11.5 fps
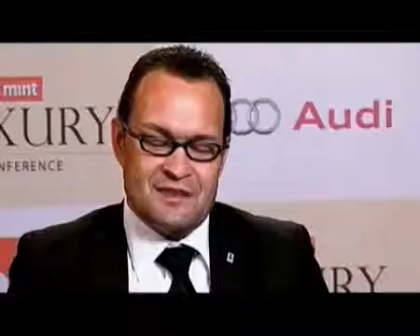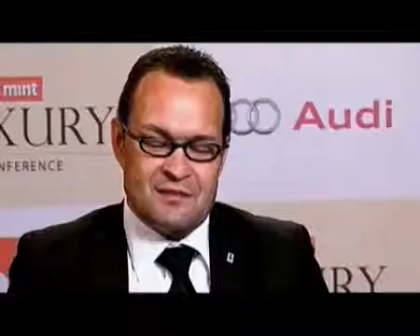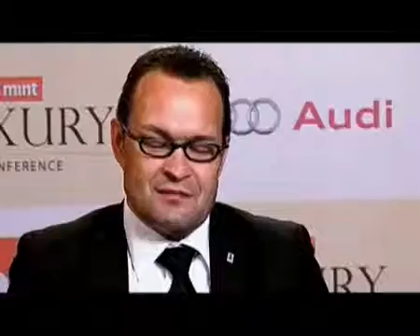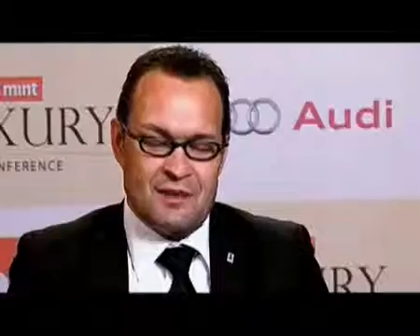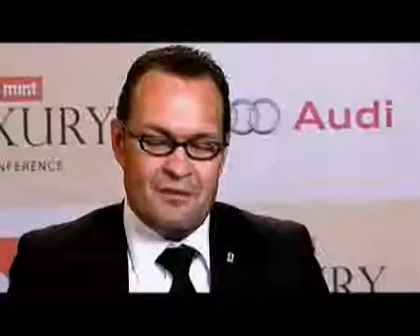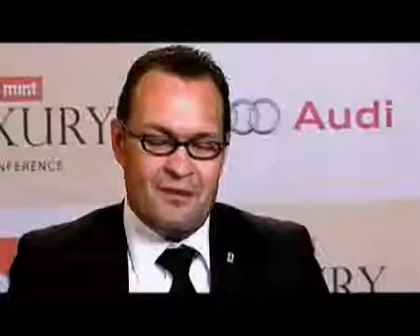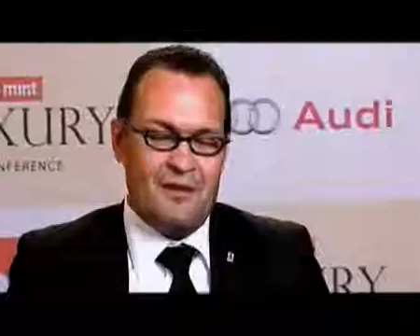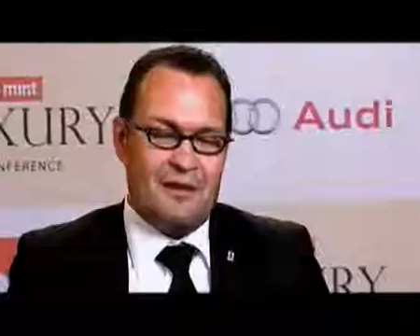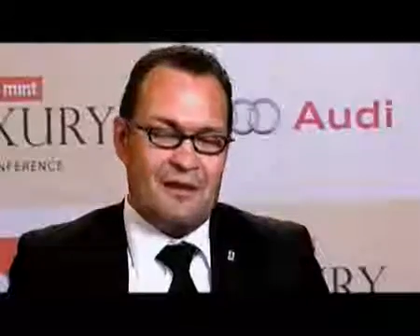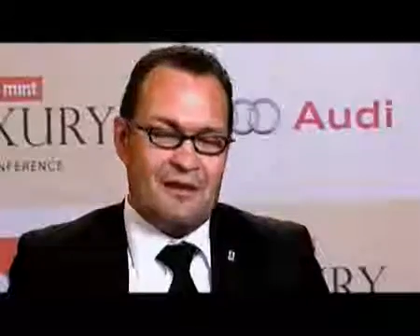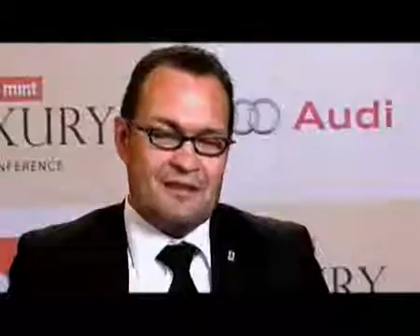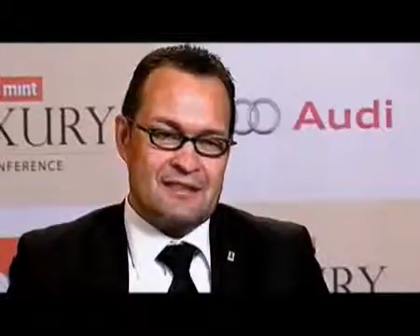we said, well,
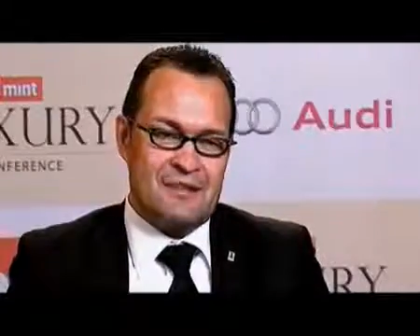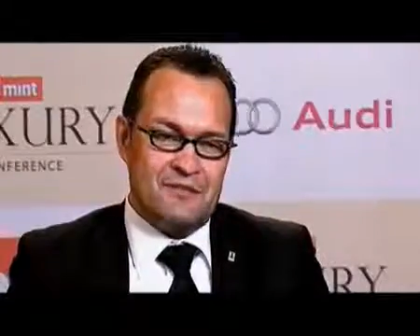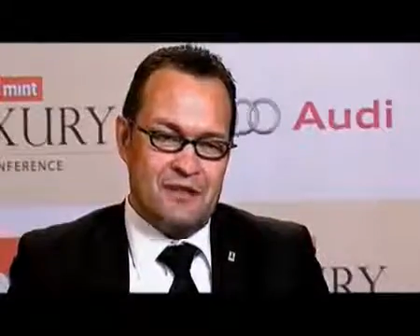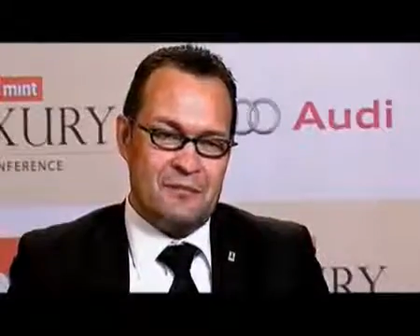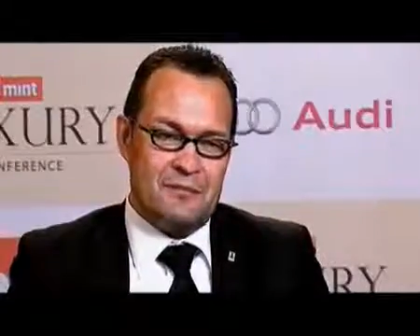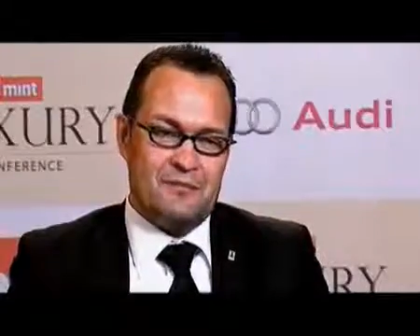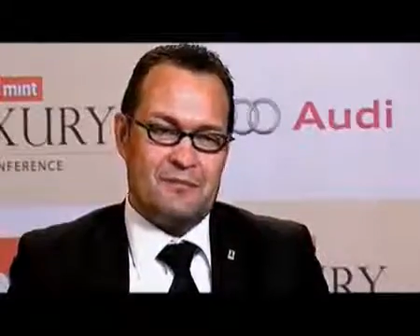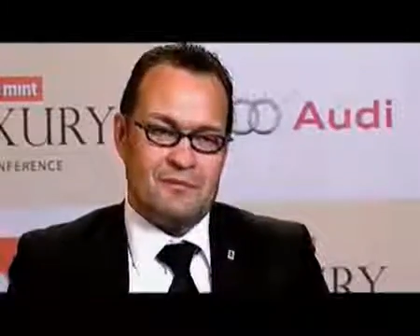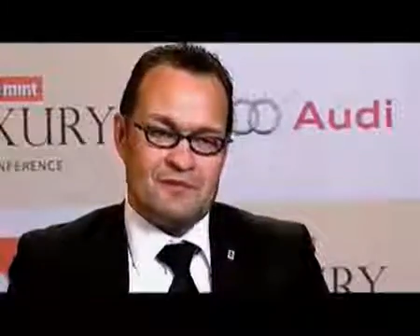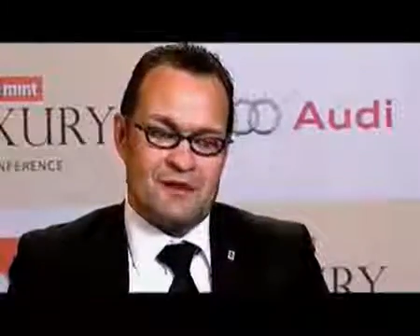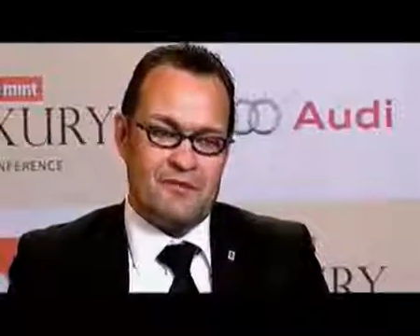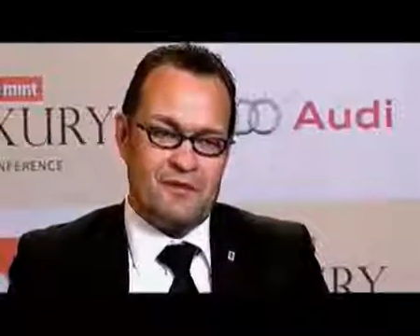let's give them
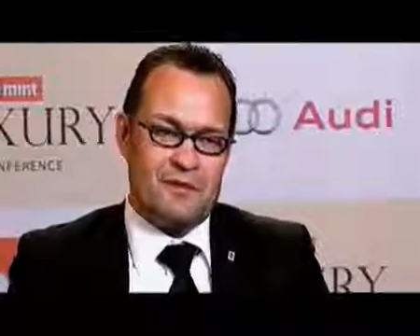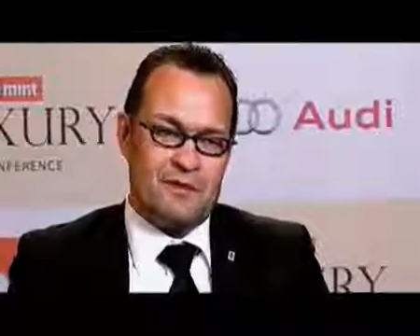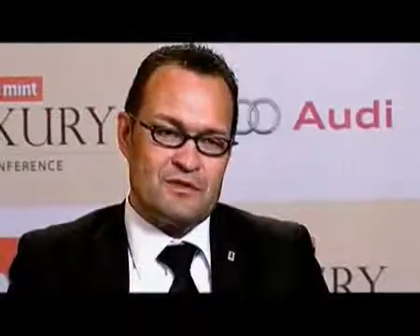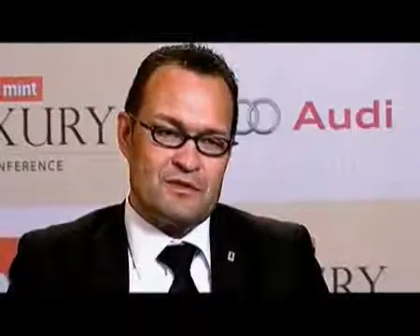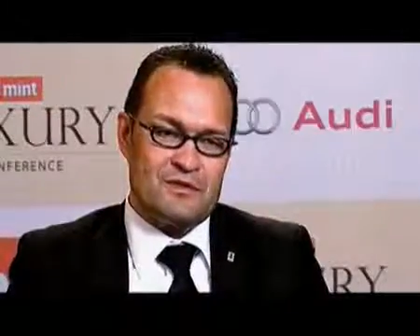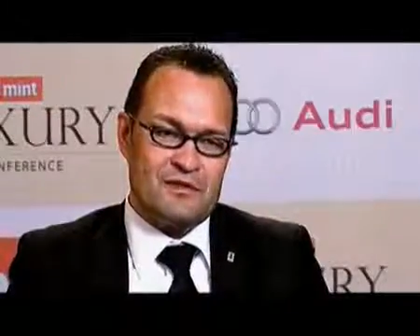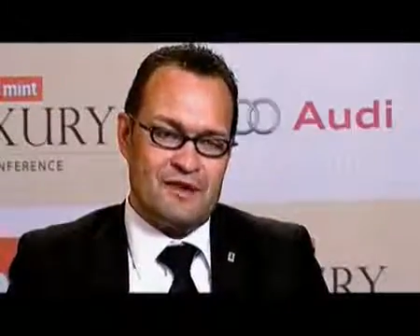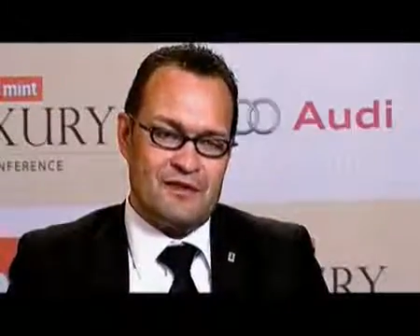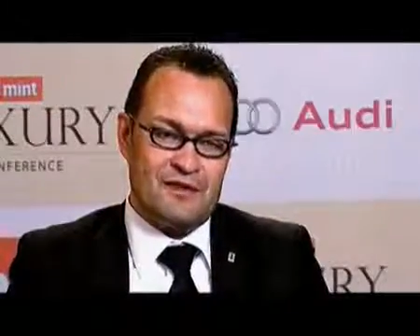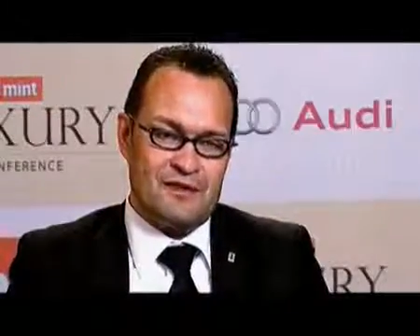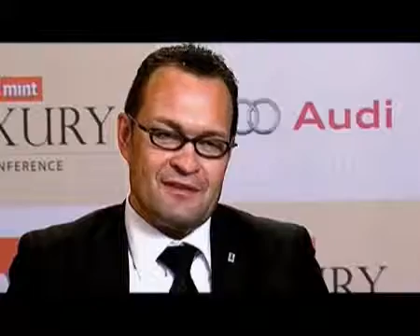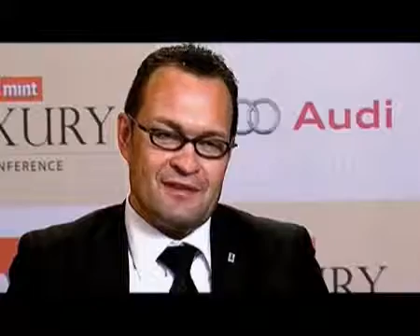something which looks like
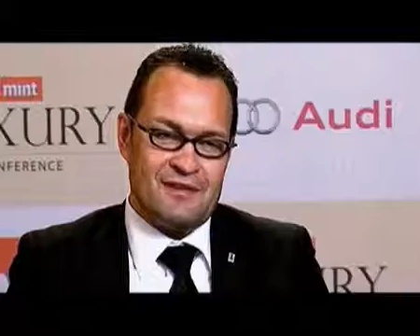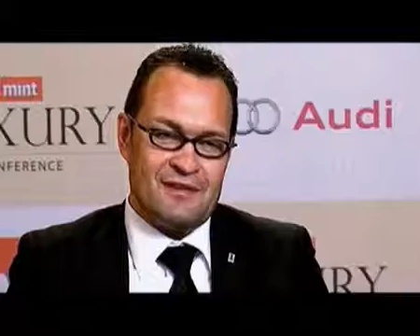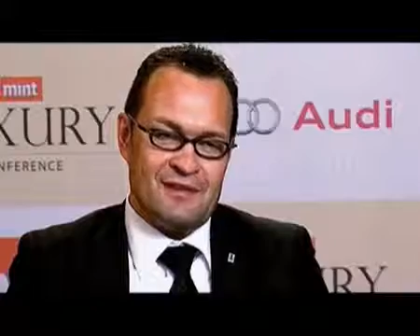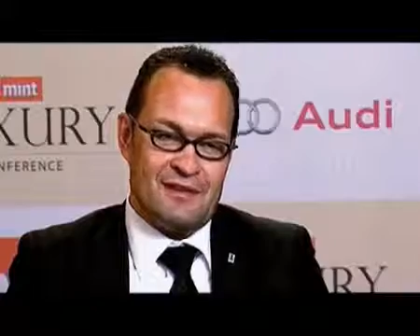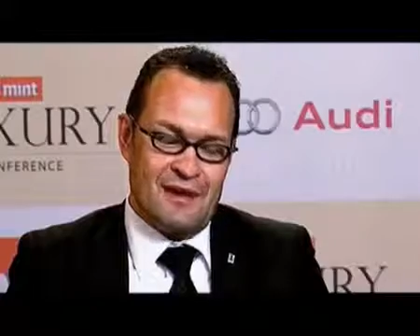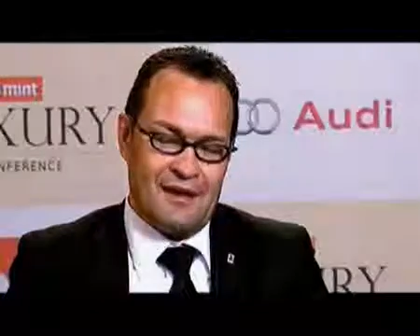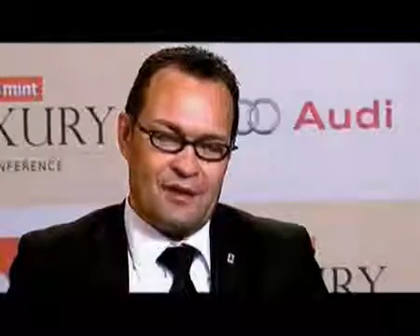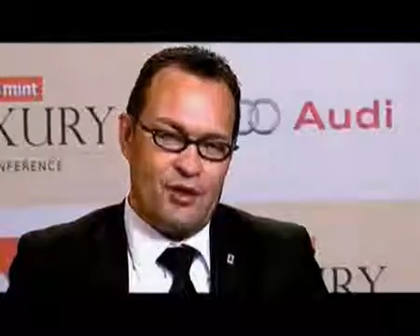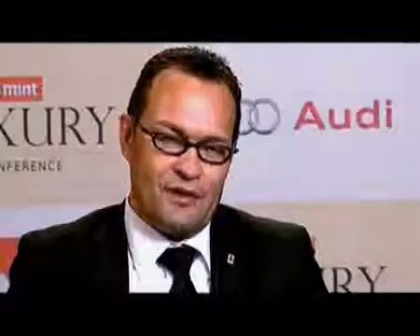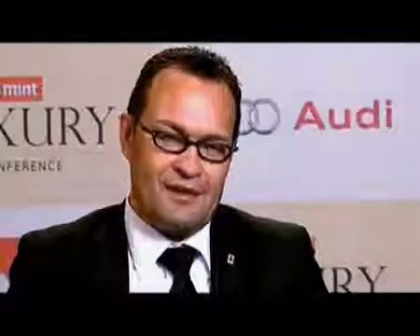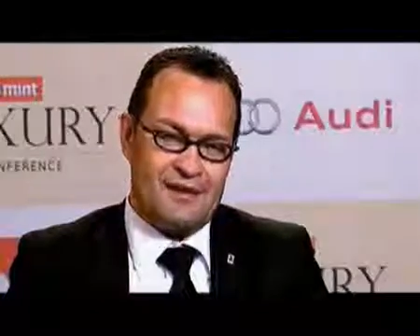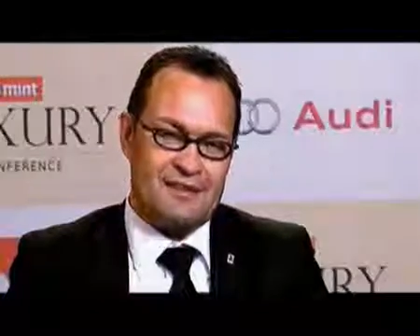the TT.
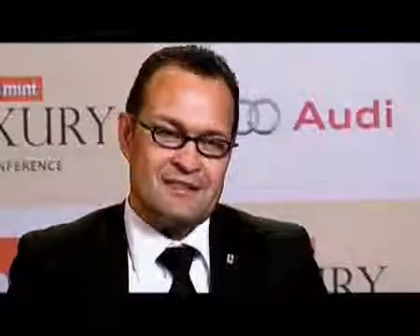Iconic